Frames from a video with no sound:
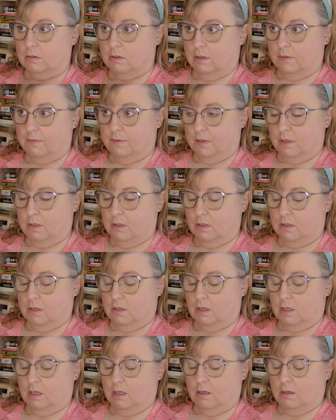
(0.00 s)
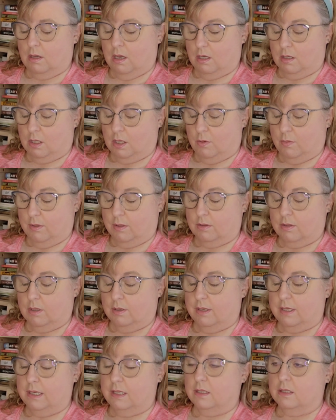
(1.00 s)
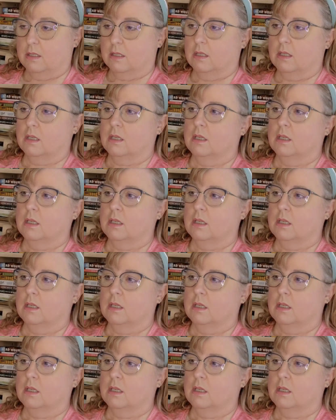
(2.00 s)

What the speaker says: the ongoing series.